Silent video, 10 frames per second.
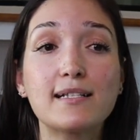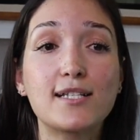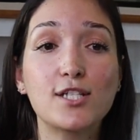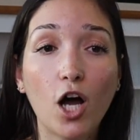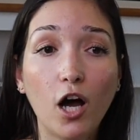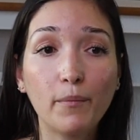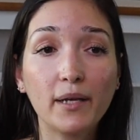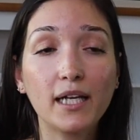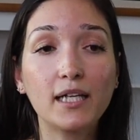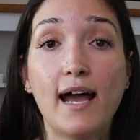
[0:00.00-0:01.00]

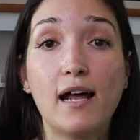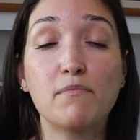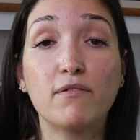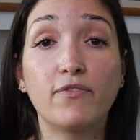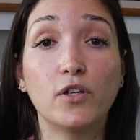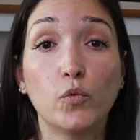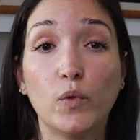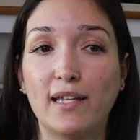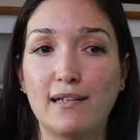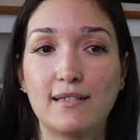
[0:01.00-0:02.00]
sobbing, had me filled
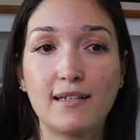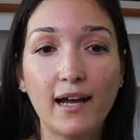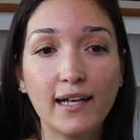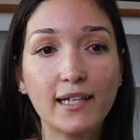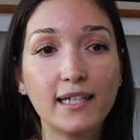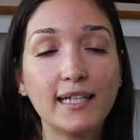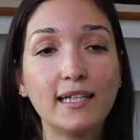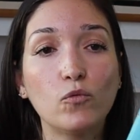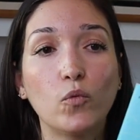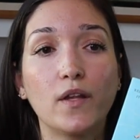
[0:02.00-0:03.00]
with anxiety,
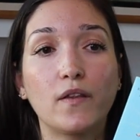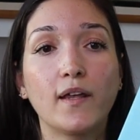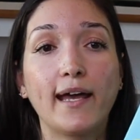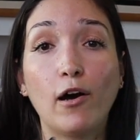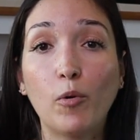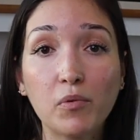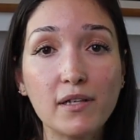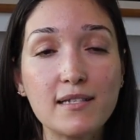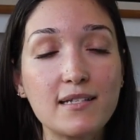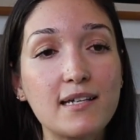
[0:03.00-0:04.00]
with
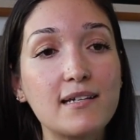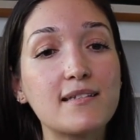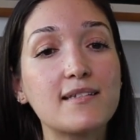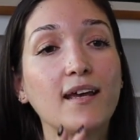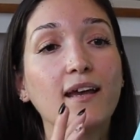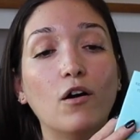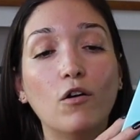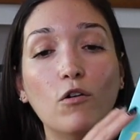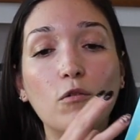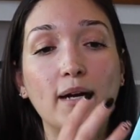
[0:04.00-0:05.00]
helplessness.
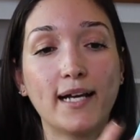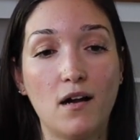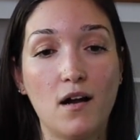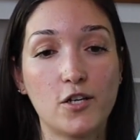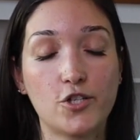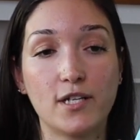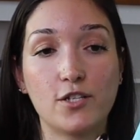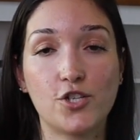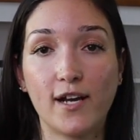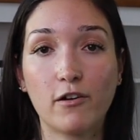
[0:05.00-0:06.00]
Oh my gosh, it
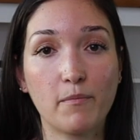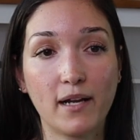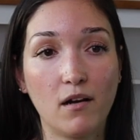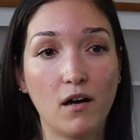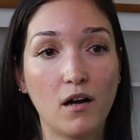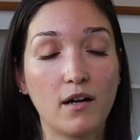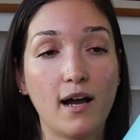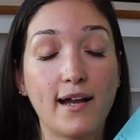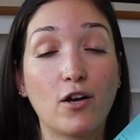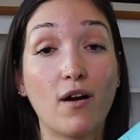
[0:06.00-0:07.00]
shattered my heart.
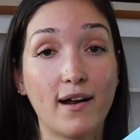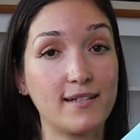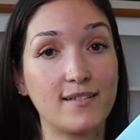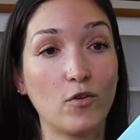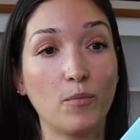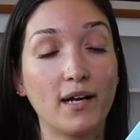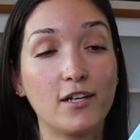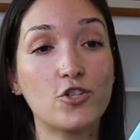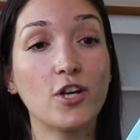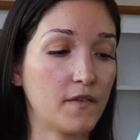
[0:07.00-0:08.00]
I cried so
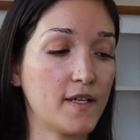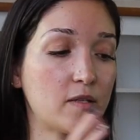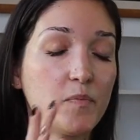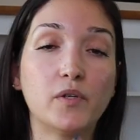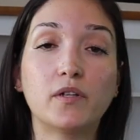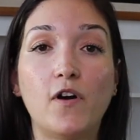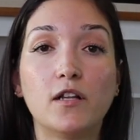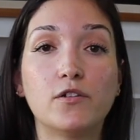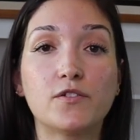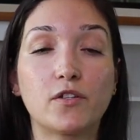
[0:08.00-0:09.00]
much. This book
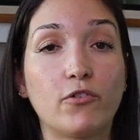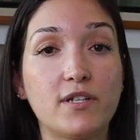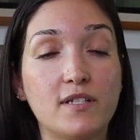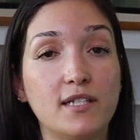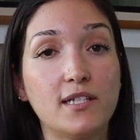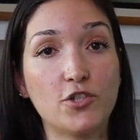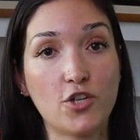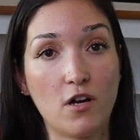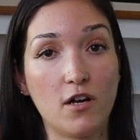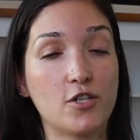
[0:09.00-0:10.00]
follows Kristen and
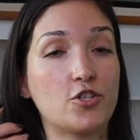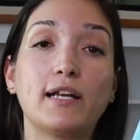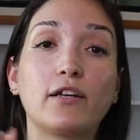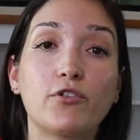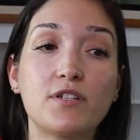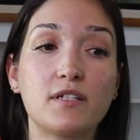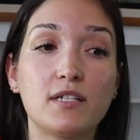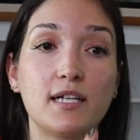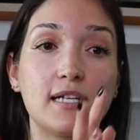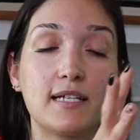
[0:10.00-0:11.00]
Josh, and Kristen
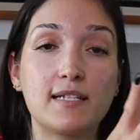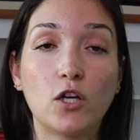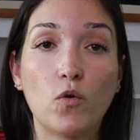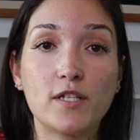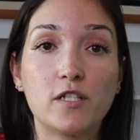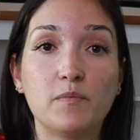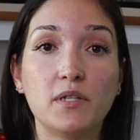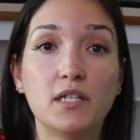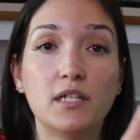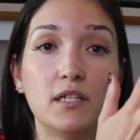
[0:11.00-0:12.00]
is going to
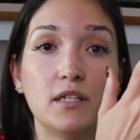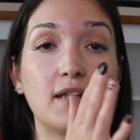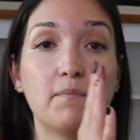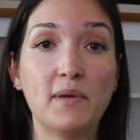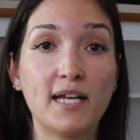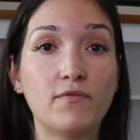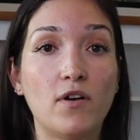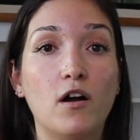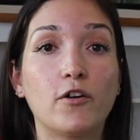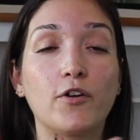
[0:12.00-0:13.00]
be the maid of
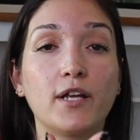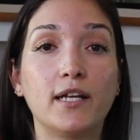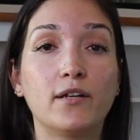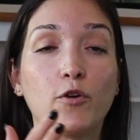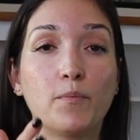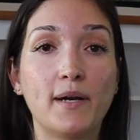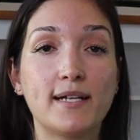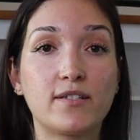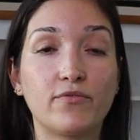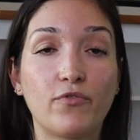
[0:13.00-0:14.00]
honor in her
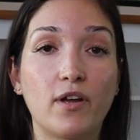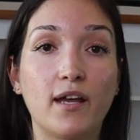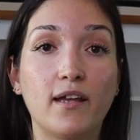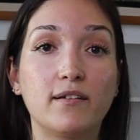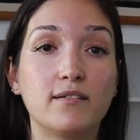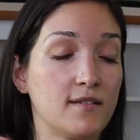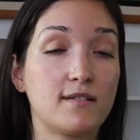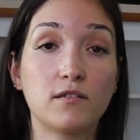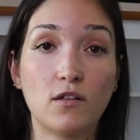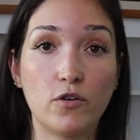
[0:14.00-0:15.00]
best friend's
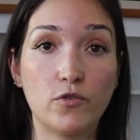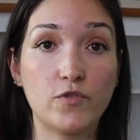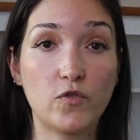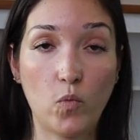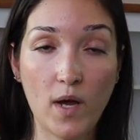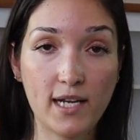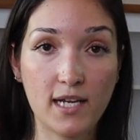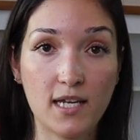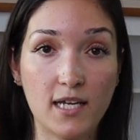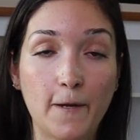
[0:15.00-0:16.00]
Sloane's
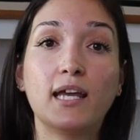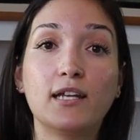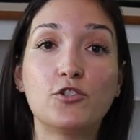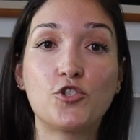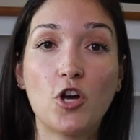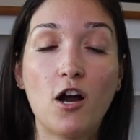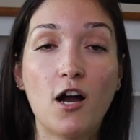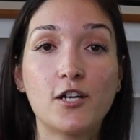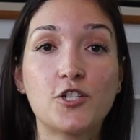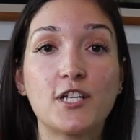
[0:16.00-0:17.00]
wedding, and
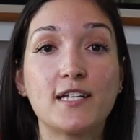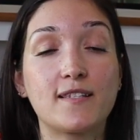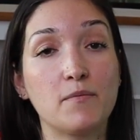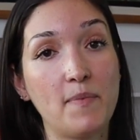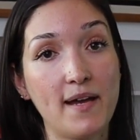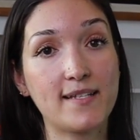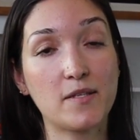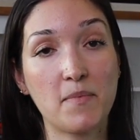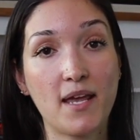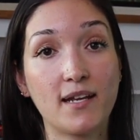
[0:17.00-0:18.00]
Josh is the best
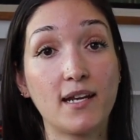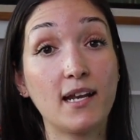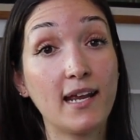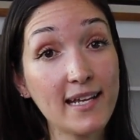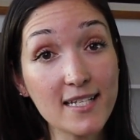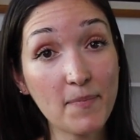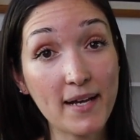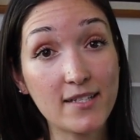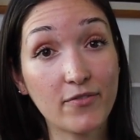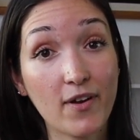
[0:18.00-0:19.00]
man in his
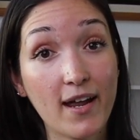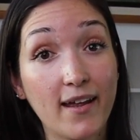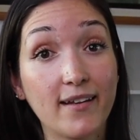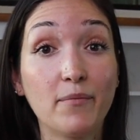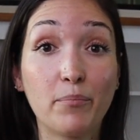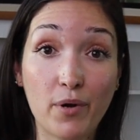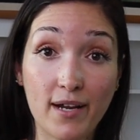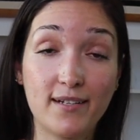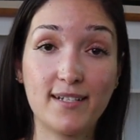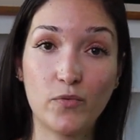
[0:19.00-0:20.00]
best friend
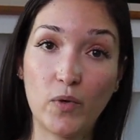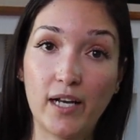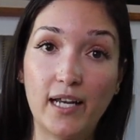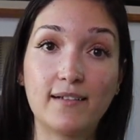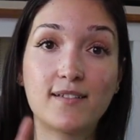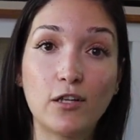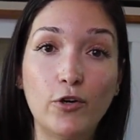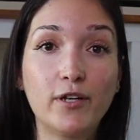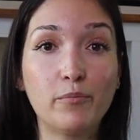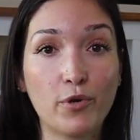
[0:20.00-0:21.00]
Brandon's wedding.
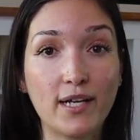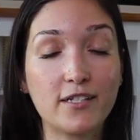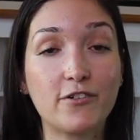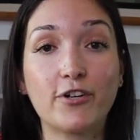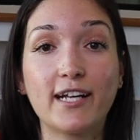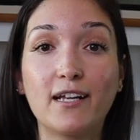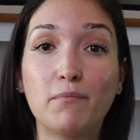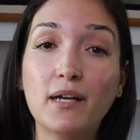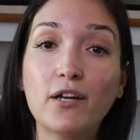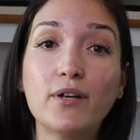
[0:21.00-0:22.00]
Sloane and Brandon are getting
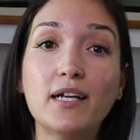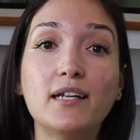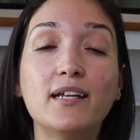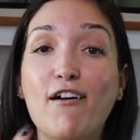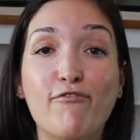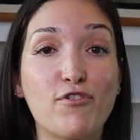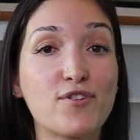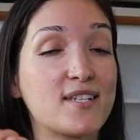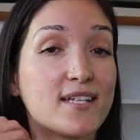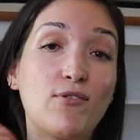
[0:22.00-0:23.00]
married. At
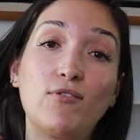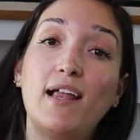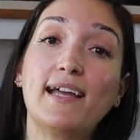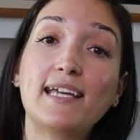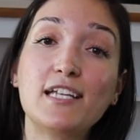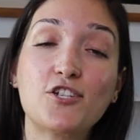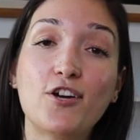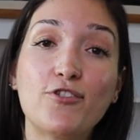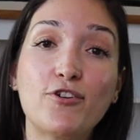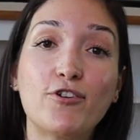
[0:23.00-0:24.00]
first they don't like each
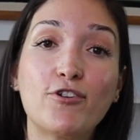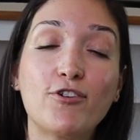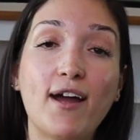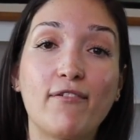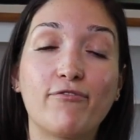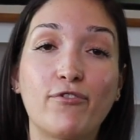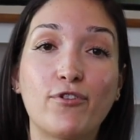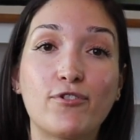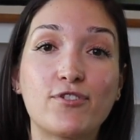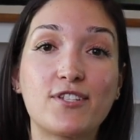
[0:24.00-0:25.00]
other. At
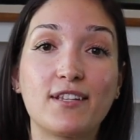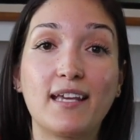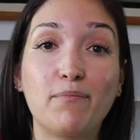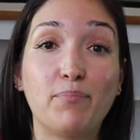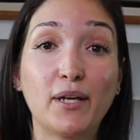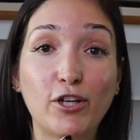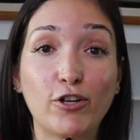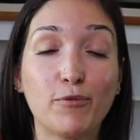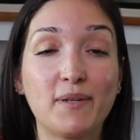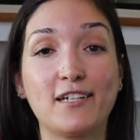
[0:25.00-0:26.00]
first they
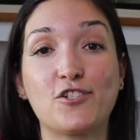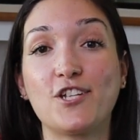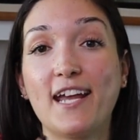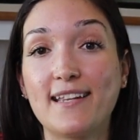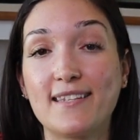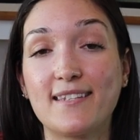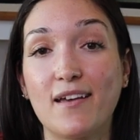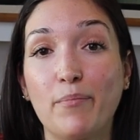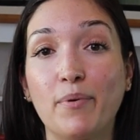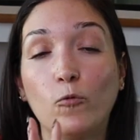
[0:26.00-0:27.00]
bicker because she ends
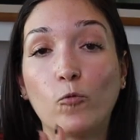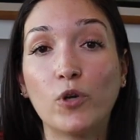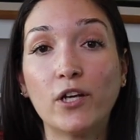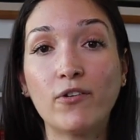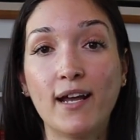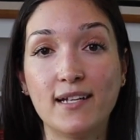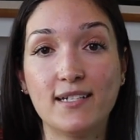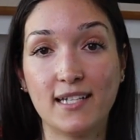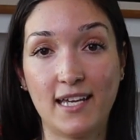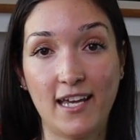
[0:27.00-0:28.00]
up
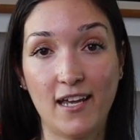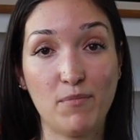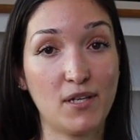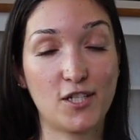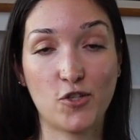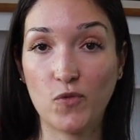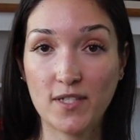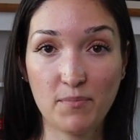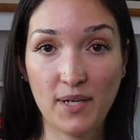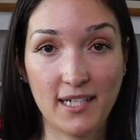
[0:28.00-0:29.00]
rear-ending him because she
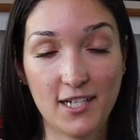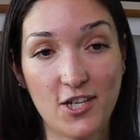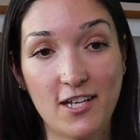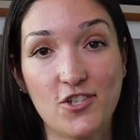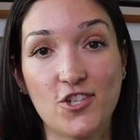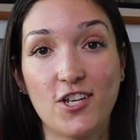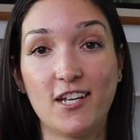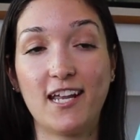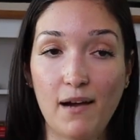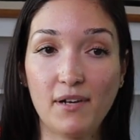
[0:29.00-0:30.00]
wasn't paying attention.
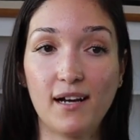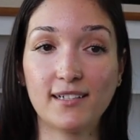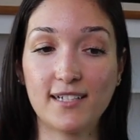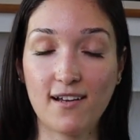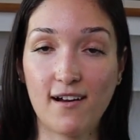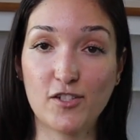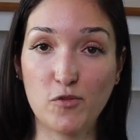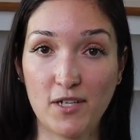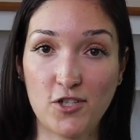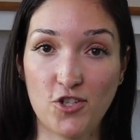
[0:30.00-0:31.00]
I'm not going to talk too
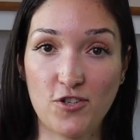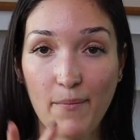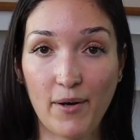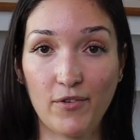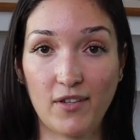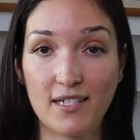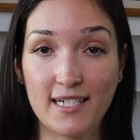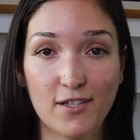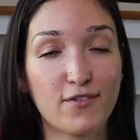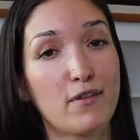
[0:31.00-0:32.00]
much about the
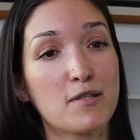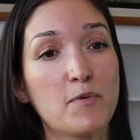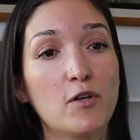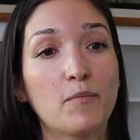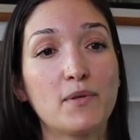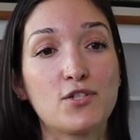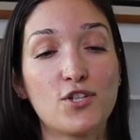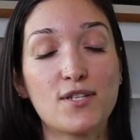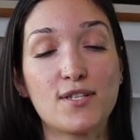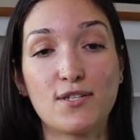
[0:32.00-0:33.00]
details of this book, but
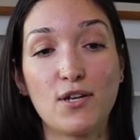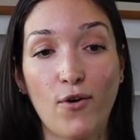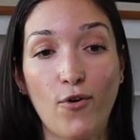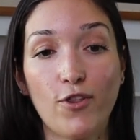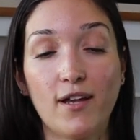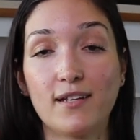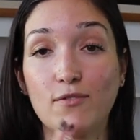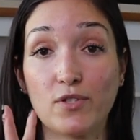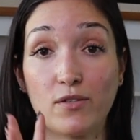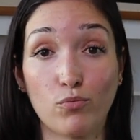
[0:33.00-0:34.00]
just know that it
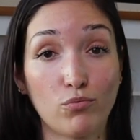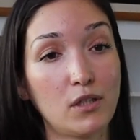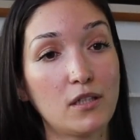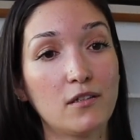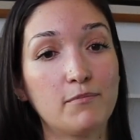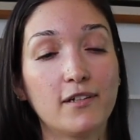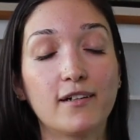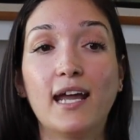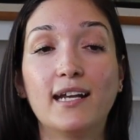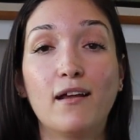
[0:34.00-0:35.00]
was a really good book
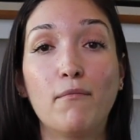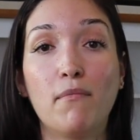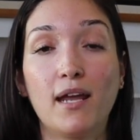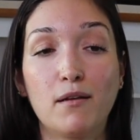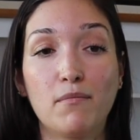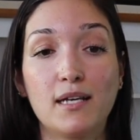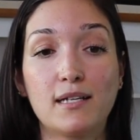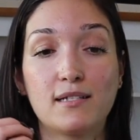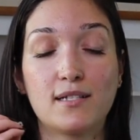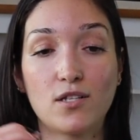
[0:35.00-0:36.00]
and it made me
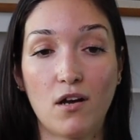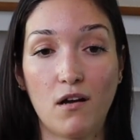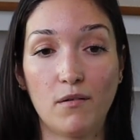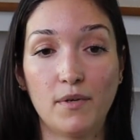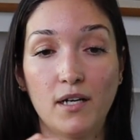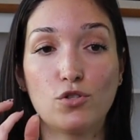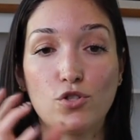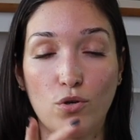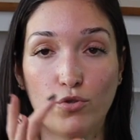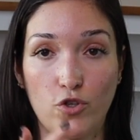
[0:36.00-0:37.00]
sob so